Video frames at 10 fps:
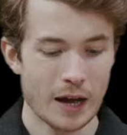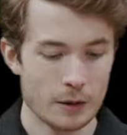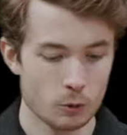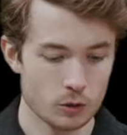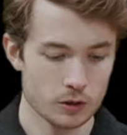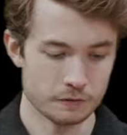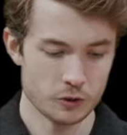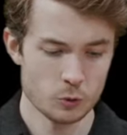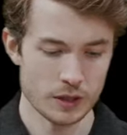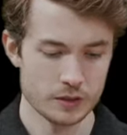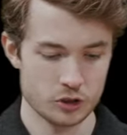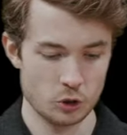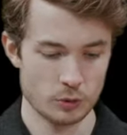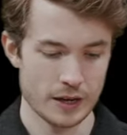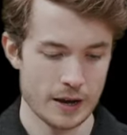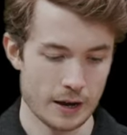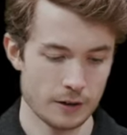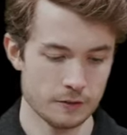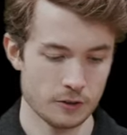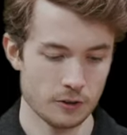I will view it to show you what I
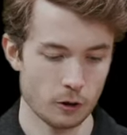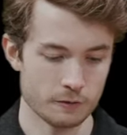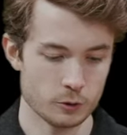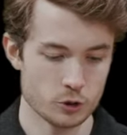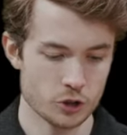have. I'll view